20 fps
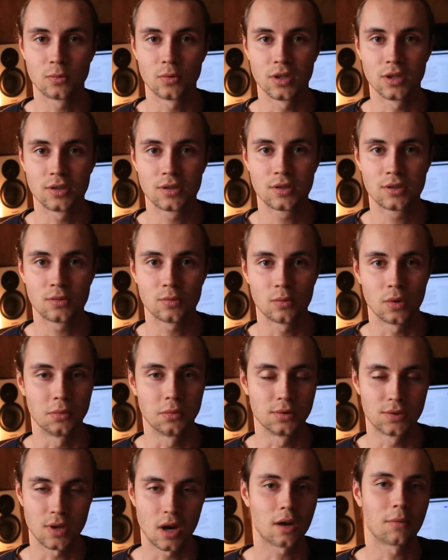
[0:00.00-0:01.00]
which we
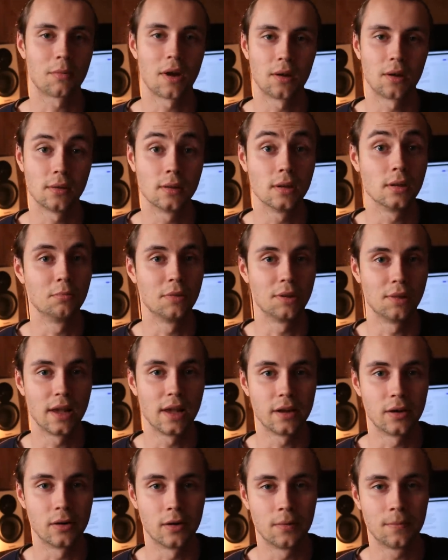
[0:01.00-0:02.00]
will talk about a little bit
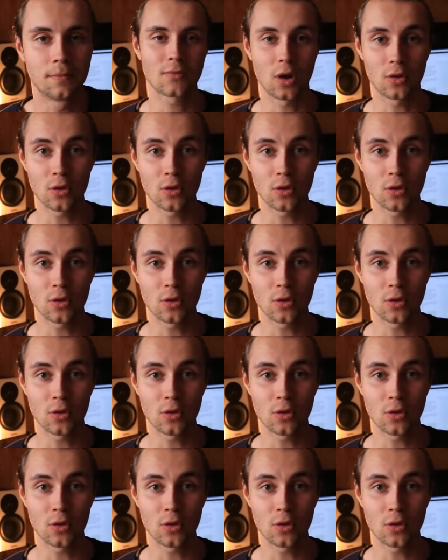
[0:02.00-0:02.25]
later.